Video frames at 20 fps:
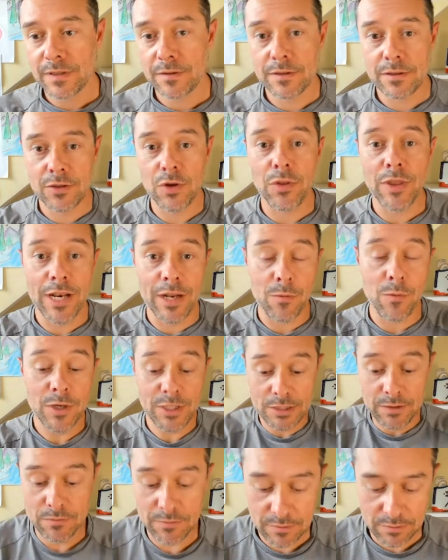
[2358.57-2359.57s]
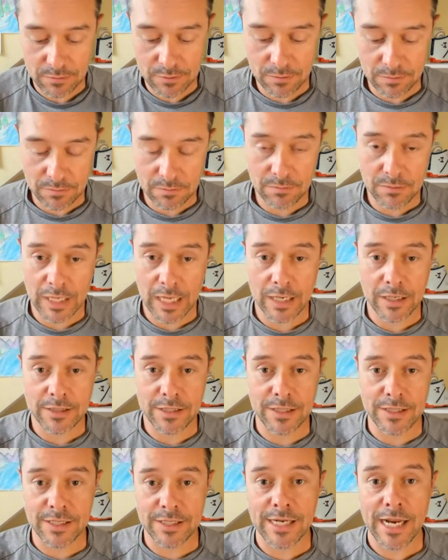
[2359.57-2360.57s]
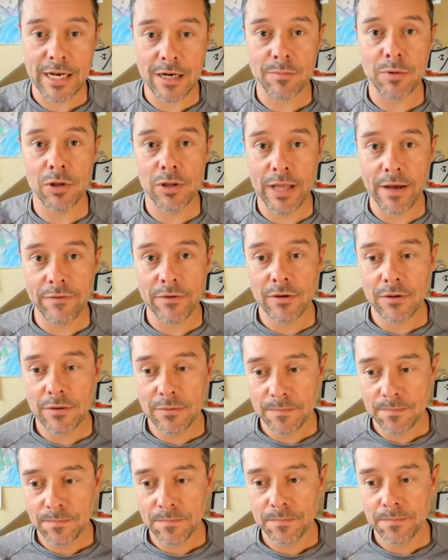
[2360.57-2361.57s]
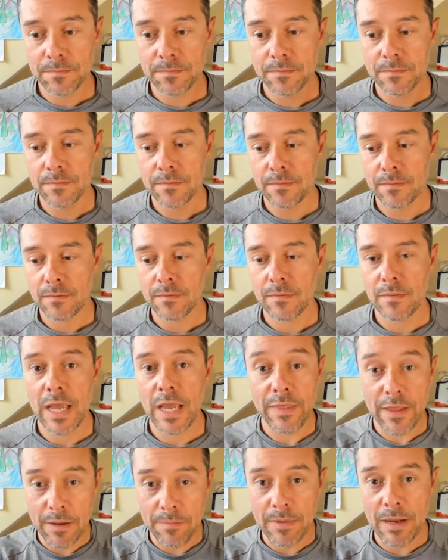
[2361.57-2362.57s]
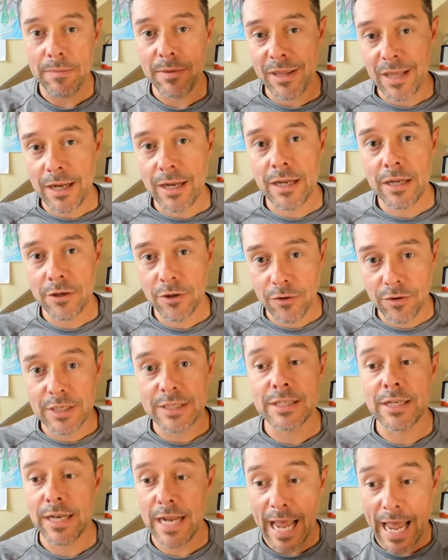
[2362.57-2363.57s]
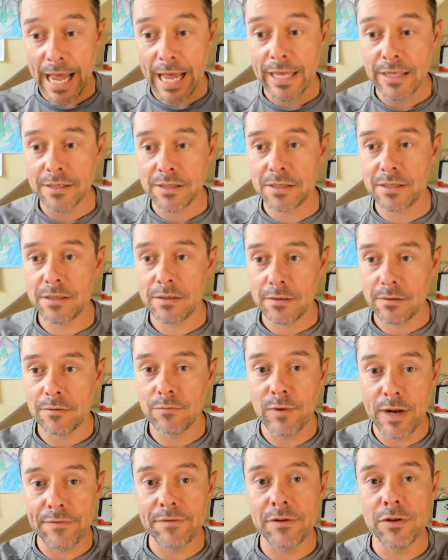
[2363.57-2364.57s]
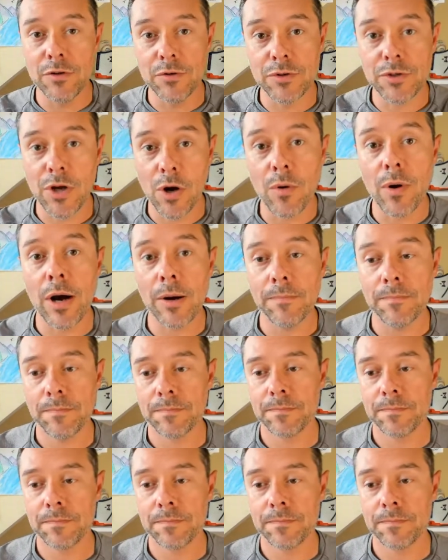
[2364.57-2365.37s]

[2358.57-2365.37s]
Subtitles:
so that it was at a sustainable level. And then maybe they increase it as revenues go up.